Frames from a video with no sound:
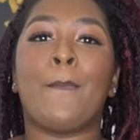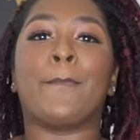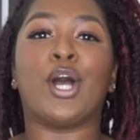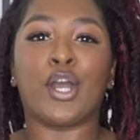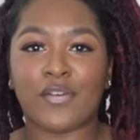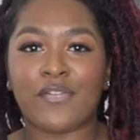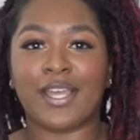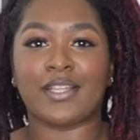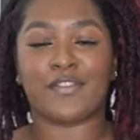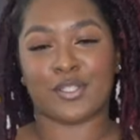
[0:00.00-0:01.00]

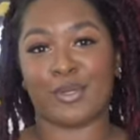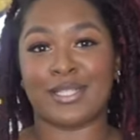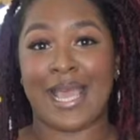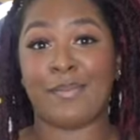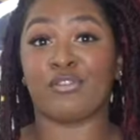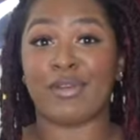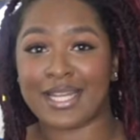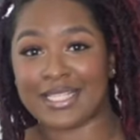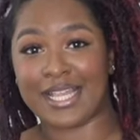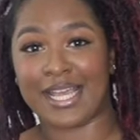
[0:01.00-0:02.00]
perfect for springtime. The
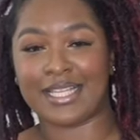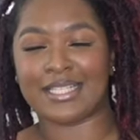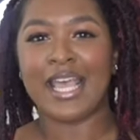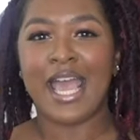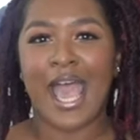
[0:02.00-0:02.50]
red is nice.